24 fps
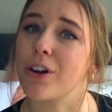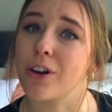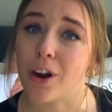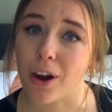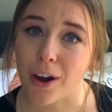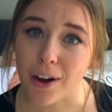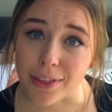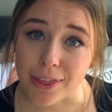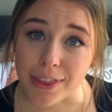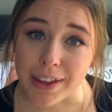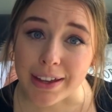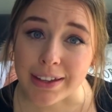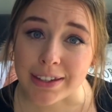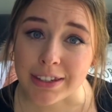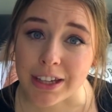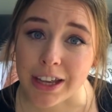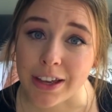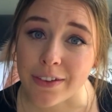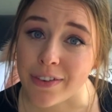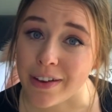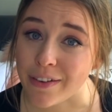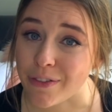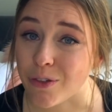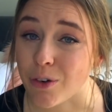Regardless
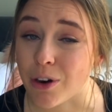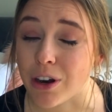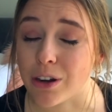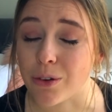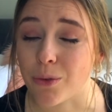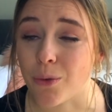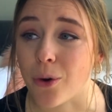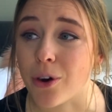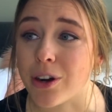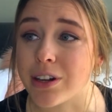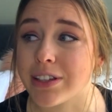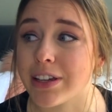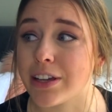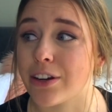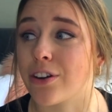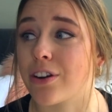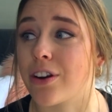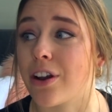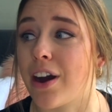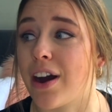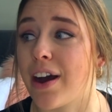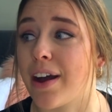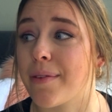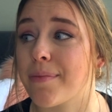of if we're in quarantine or
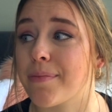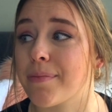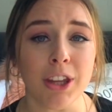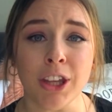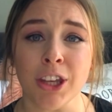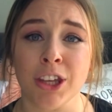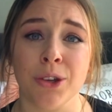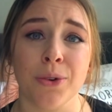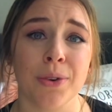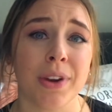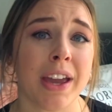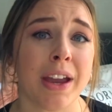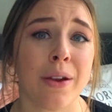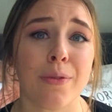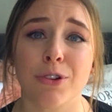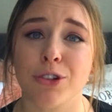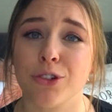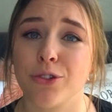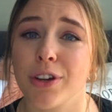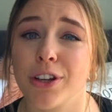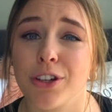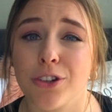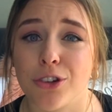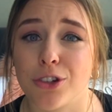not, you can't
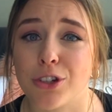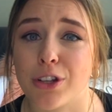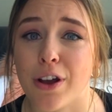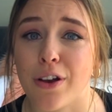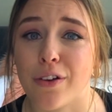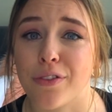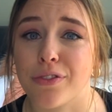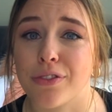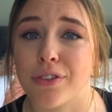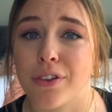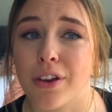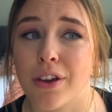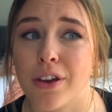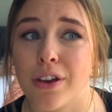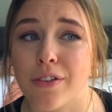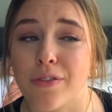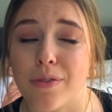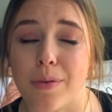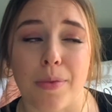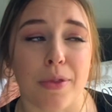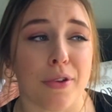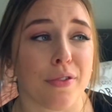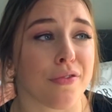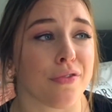restrict yourselves
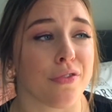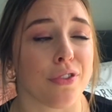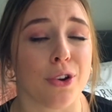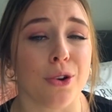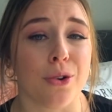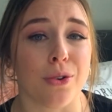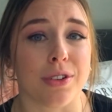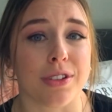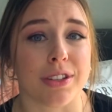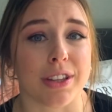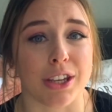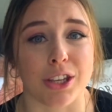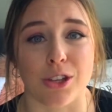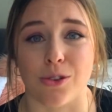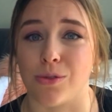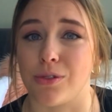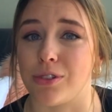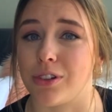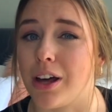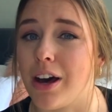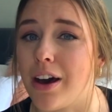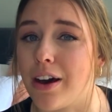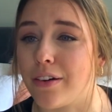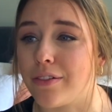from the foods that you
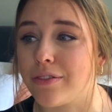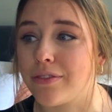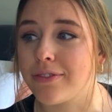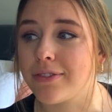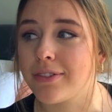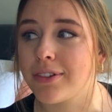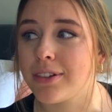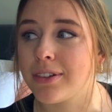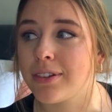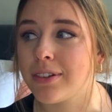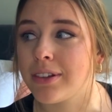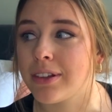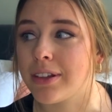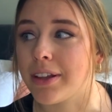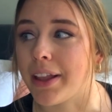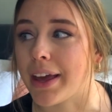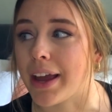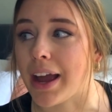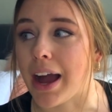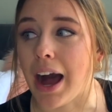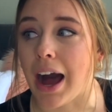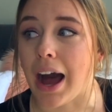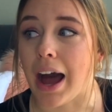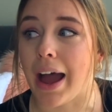love.
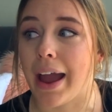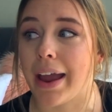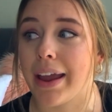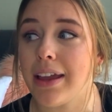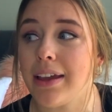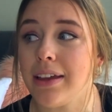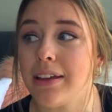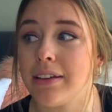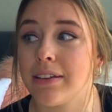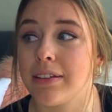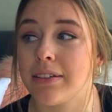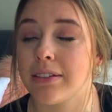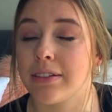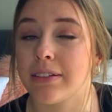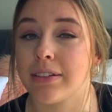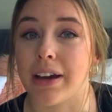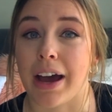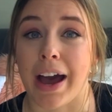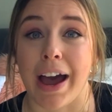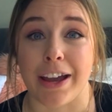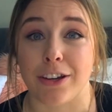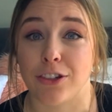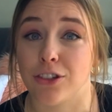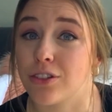Like I
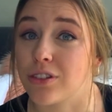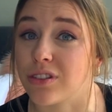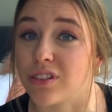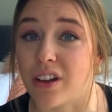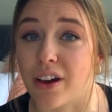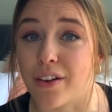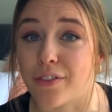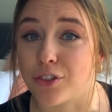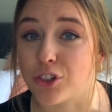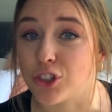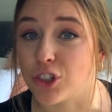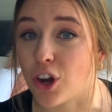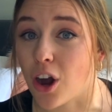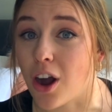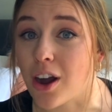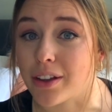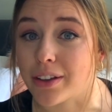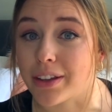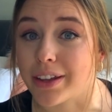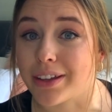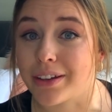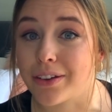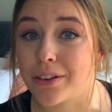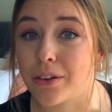just love
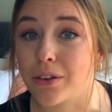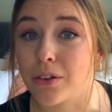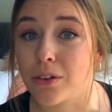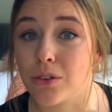chocolate.